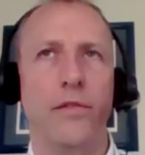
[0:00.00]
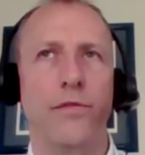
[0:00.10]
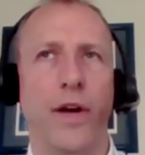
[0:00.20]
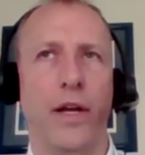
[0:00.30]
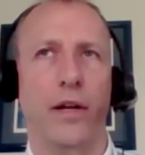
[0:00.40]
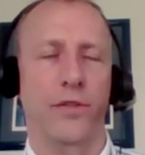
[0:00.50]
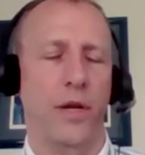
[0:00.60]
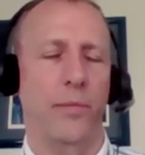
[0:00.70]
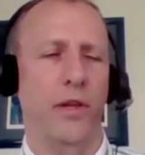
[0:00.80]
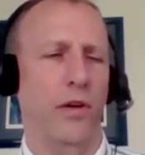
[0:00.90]
final
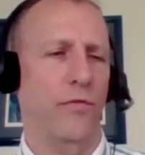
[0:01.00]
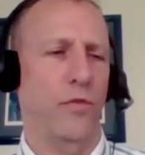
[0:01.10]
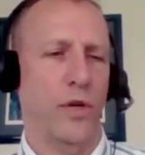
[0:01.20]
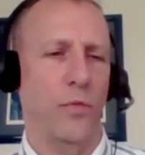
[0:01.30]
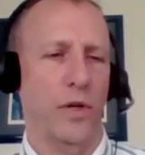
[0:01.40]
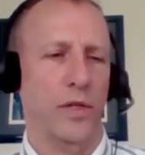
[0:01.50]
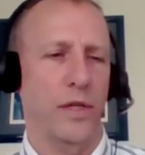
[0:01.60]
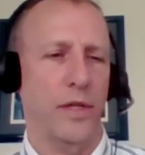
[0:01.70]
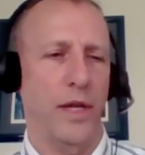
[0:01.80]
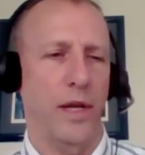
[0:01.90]
assignment in the Air Force, I worked
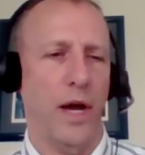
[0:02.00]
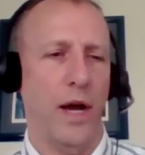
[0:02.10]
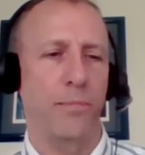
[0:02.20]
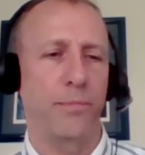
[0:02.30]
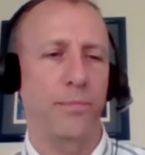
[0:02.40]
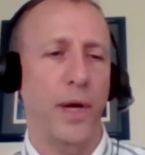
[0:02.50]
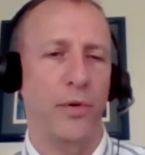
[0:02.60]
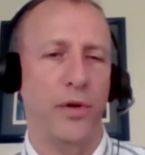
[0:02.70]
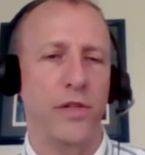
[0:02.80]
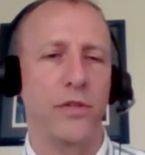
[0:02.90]
at the op-
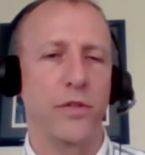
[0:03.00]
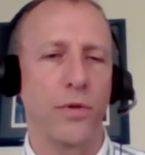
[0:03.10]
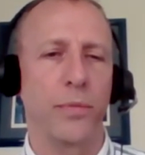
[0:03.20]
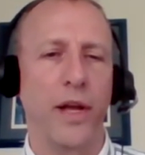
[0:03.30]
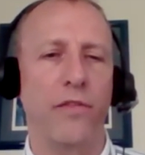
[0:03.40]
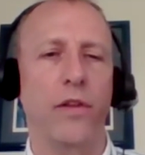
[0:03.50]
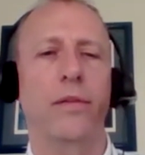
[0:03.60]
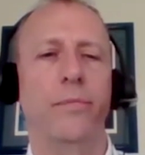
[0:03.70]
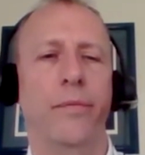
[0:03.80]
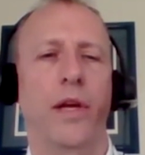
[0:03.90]
operations group
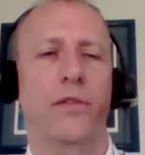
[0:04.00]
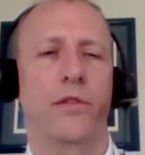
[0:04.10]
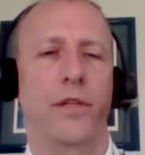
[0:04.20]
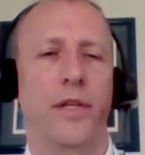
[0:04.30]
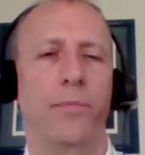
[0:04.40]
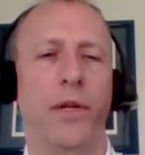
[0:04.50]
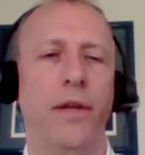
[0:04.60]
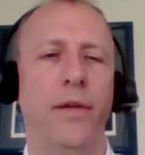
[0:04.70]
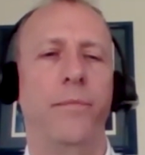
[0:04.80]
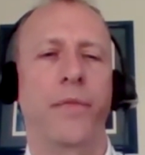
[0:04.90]
level as the
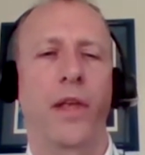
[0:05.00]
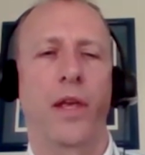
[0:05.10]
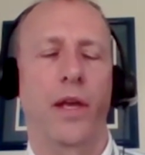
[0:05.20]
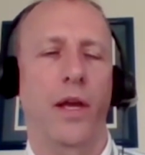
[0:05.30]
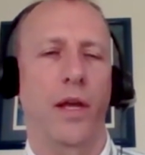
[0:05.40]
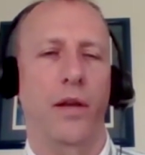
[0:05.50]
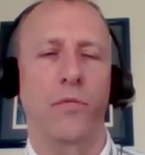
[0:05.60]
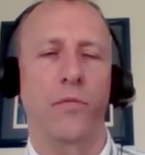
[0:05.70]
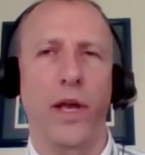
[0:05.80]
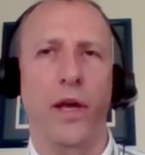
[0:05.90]
deputy.
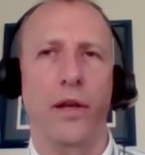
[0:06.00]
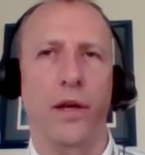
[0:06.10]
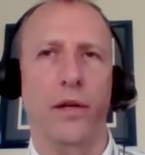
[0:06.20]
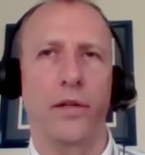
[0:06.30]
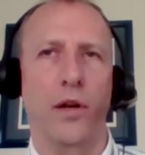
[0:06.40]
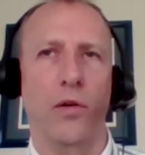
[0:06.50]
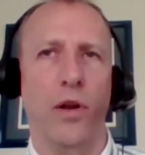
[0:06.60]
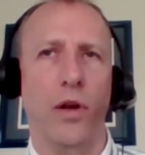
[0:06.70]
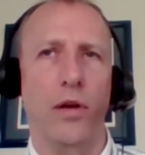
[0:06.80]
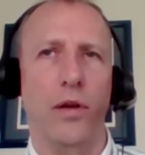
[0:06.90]
And we had, uh, you know,
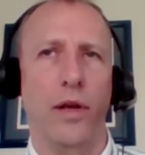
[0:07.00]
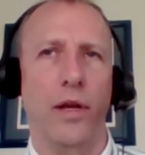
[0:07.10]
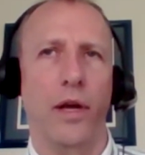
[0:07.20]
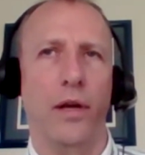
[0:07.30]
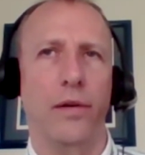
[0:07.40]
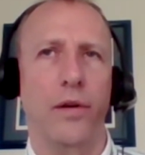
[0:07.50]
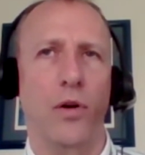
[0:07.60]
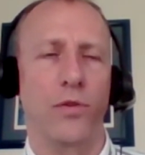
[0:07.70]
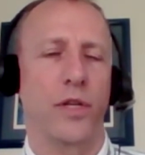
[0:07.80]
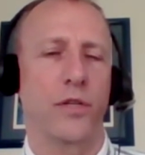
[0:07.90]
an, a uh,
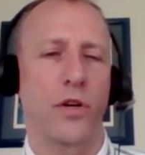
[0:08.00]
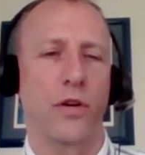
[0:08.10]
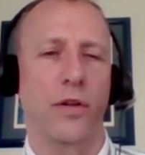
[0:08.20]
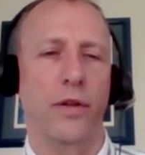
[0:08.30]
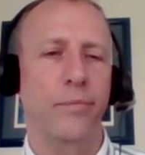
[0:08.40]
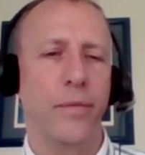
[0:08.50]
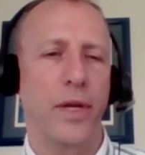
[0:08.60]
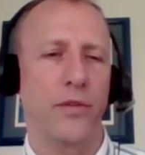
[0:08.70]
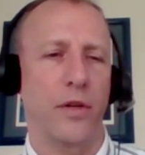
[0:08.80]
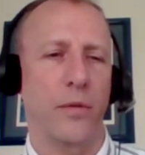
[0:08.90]
O six colonel
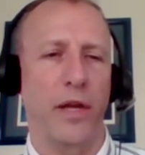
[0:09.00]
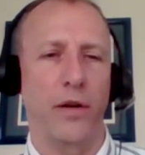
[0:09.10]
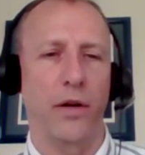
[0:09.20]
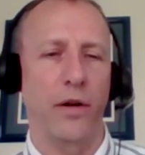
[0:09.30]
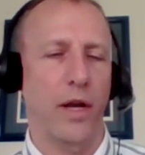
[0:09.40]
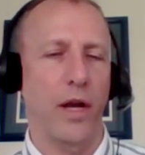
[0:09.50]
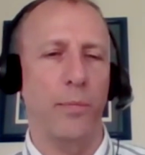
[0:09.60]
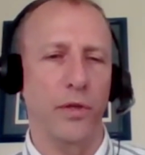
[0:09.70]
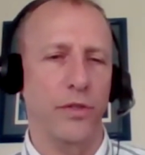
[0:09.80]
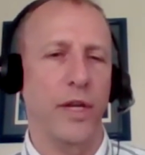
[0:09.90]
as a commander and a
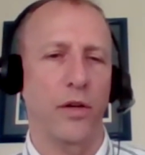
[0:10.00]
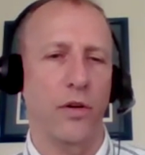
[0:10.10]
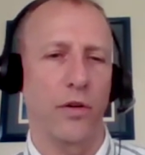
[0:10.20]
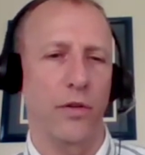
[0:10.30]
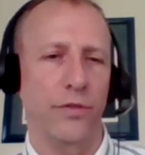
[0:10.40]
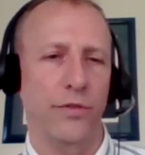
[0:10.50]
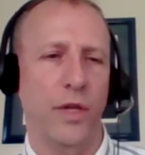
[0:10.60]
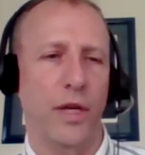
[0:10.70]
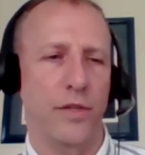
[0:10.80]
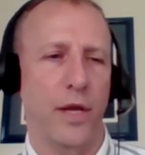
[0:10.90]
couple lieutenant colonels
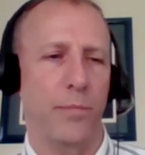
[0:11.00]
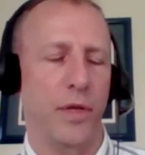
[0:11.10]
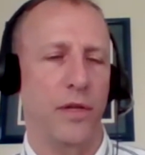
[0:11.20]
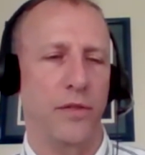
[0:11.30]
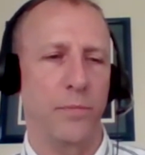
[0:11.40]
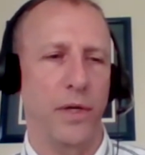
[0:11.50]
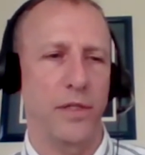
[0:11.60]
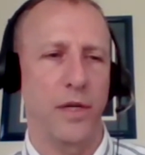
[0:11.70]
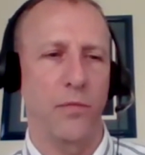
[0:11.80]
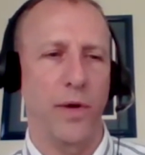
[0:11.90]
as deputies. But
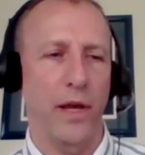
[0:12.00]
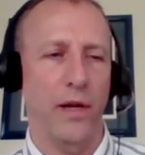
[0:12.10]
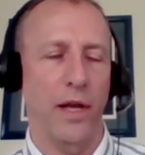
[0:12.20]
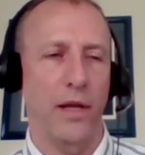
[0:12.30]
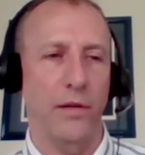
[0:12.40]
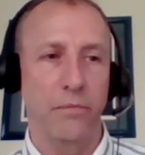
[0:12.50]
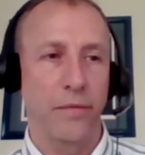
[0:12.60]
uh, we had a lot